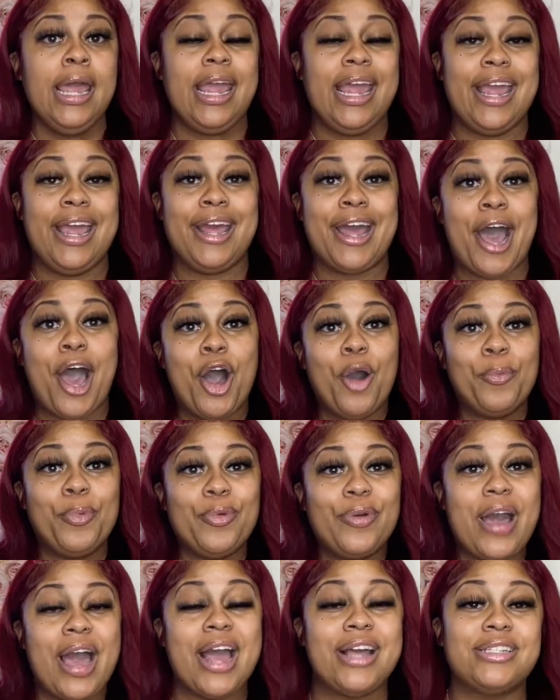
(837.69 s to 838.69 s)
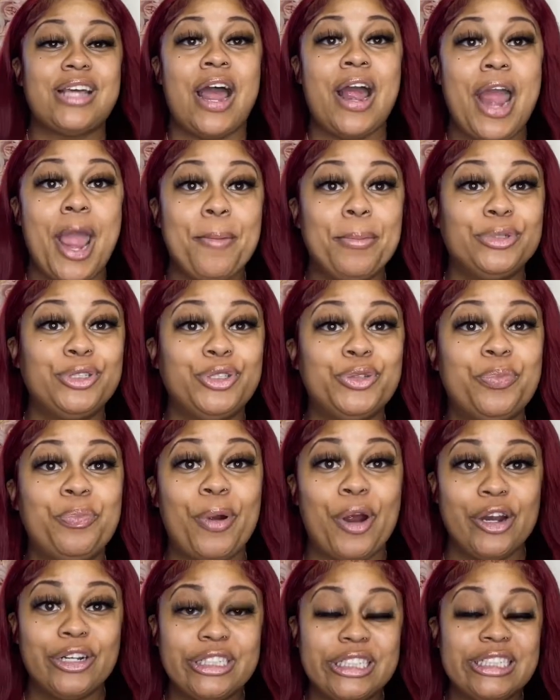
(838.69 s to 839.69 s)
And I hope you guys are able to
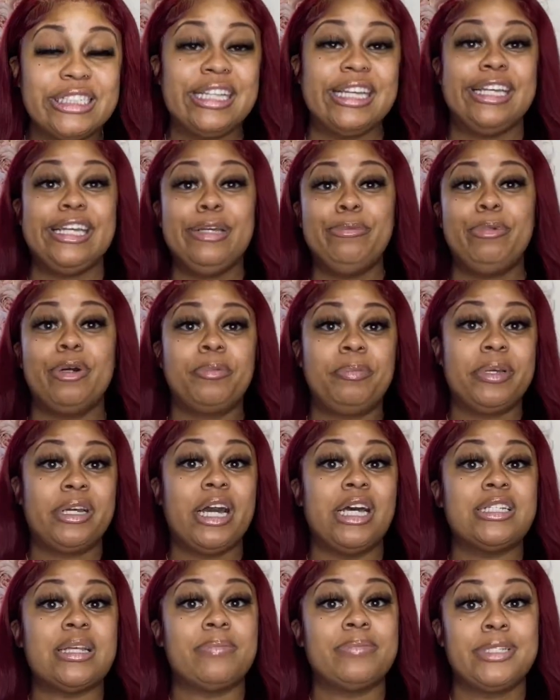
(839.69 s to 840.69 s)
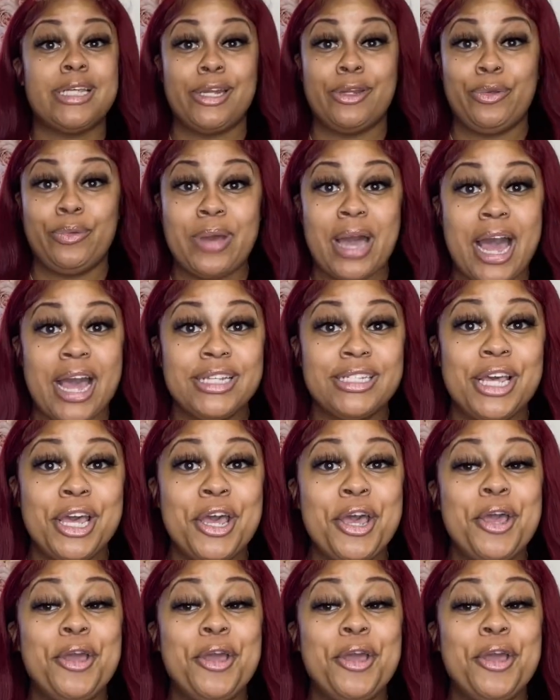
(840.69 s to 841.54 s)
purchase the ebook, because I'm telling you guys,